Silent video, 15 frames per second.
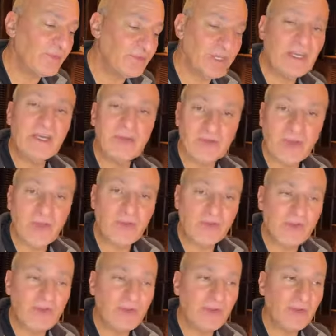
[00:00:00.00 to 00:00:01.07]
Jean
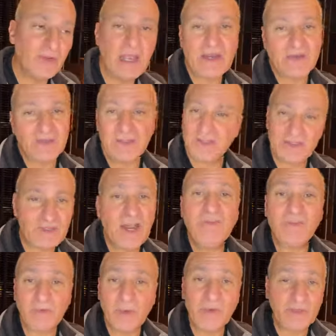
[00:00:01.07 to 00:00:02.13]
Carruthers, who actually
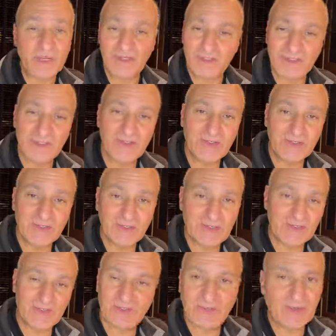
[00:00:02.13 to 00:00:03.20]
discovered Botox.
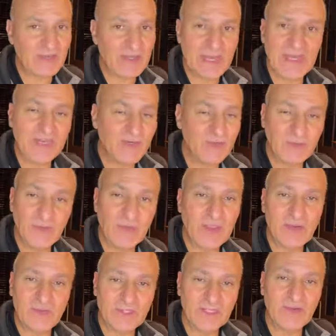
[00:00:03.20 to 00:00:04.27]
She's about 80 years old
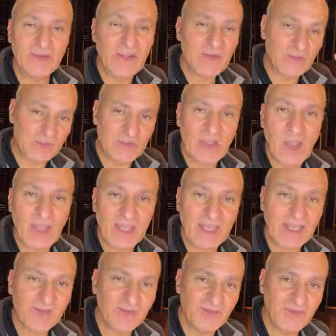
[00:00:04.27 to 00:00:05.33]
now. She was
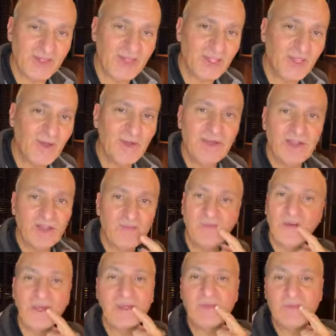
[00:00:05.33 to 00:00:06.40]
talking on a video.
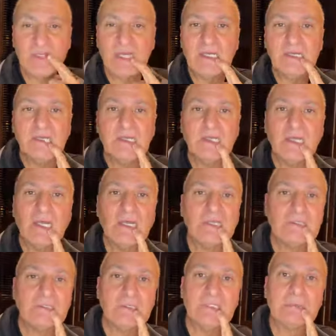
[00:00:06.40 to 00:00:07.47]
Funny enough, she had a
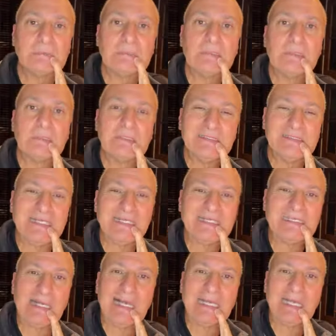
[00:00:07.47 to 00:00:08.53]
DLI injury. She was
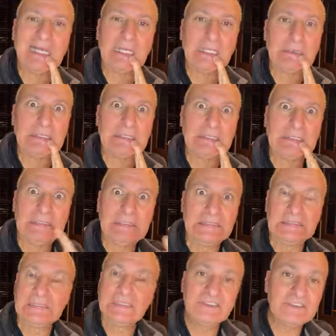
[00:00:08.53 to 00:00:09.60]
like talking, and I was like,
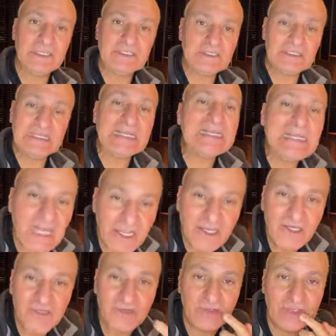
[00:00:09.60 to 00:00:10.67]
she has a
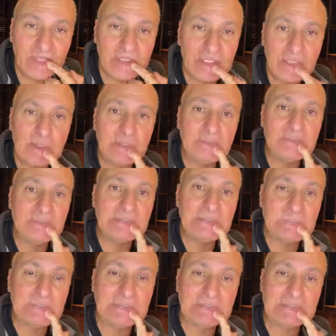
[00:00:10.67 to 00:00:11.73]
DLI injury. Like her
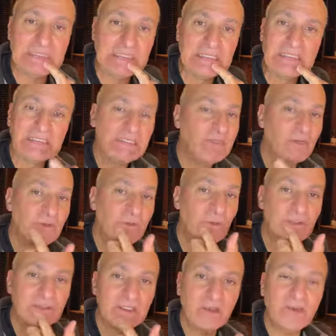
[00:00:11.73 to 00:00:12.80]
lip was,
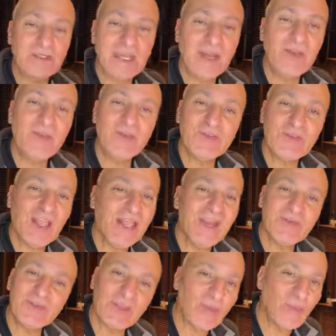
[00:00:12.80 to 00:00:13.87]
wasn't going down the other
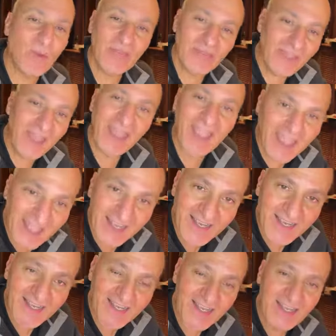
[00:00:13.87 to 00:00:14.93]
side. I was like, what the
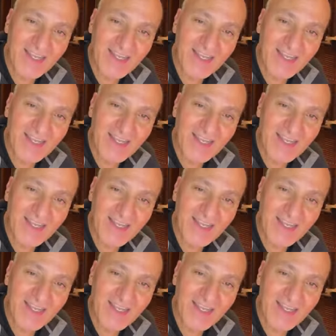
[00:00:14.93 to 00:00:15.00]
heck?